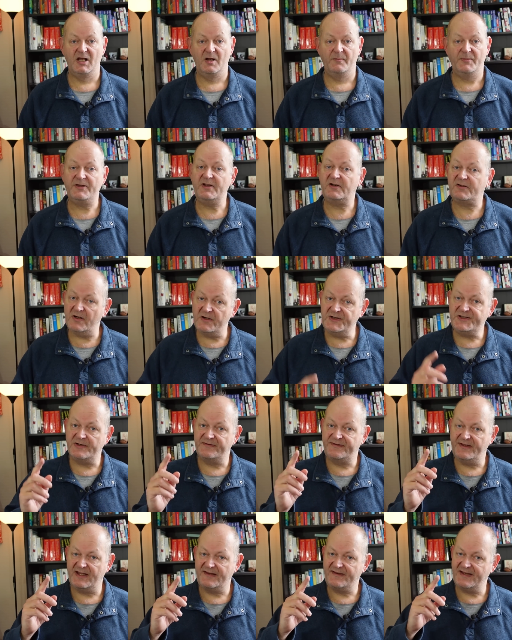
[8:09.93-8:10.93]
But the crucial
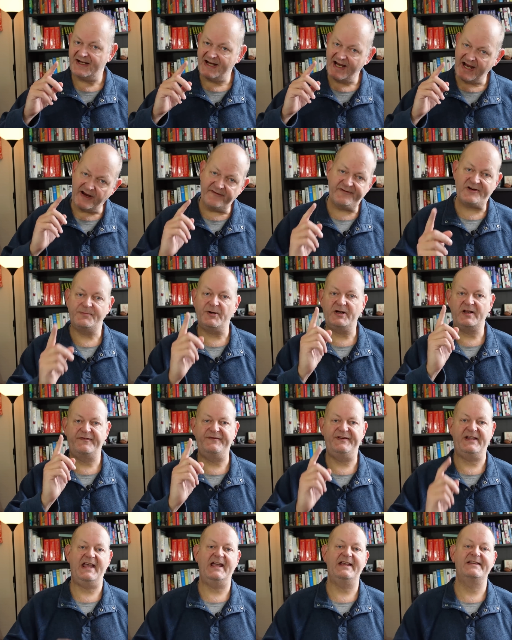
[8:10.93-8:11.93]
thing that everybody
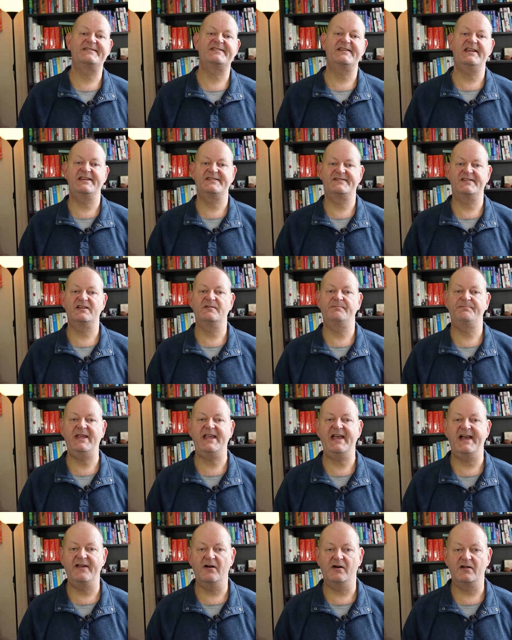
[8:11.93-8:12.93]
forgets is that a
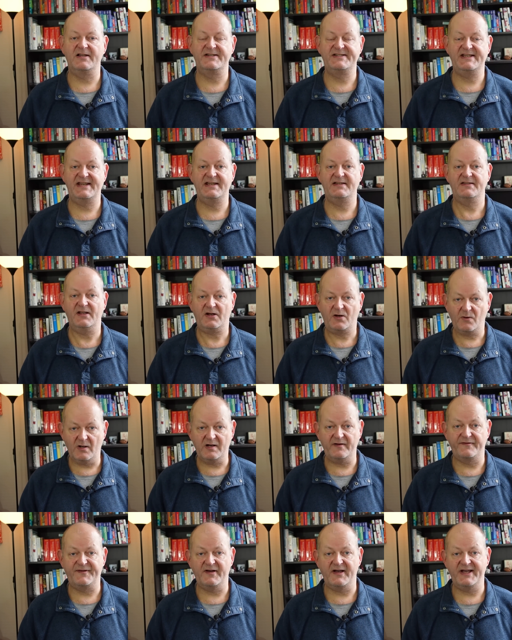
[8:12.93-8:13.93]
BA holiday that
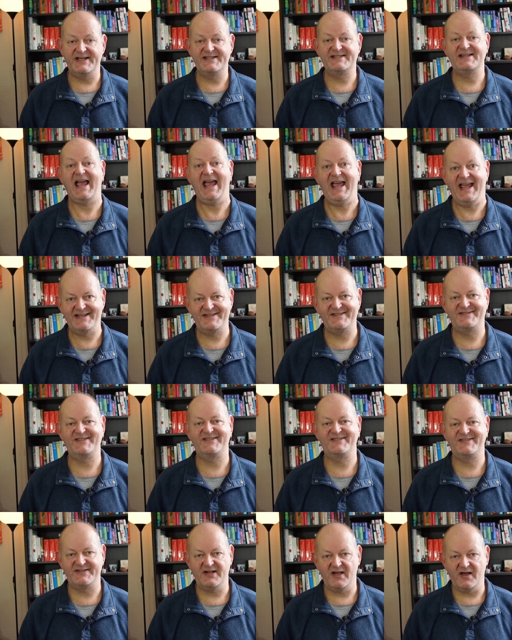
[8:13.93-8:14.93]
qualifies has to
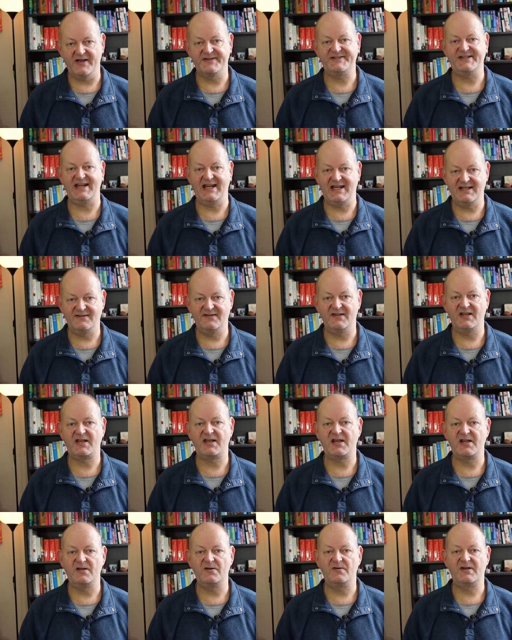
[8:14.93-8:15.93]
start in
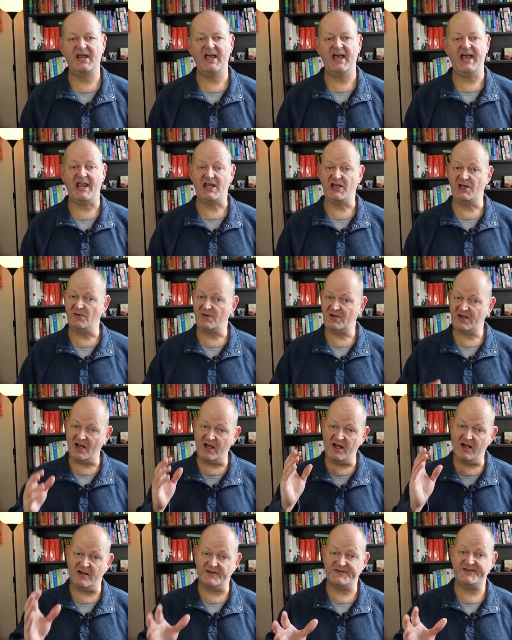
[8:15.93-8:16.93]
the UK. You
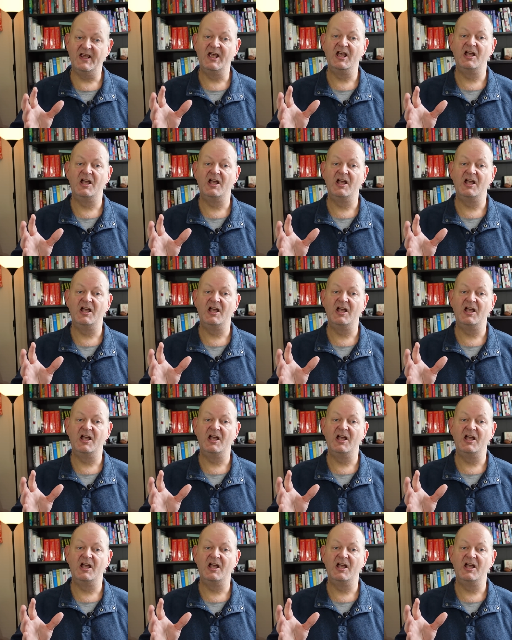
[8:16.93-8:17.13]
can't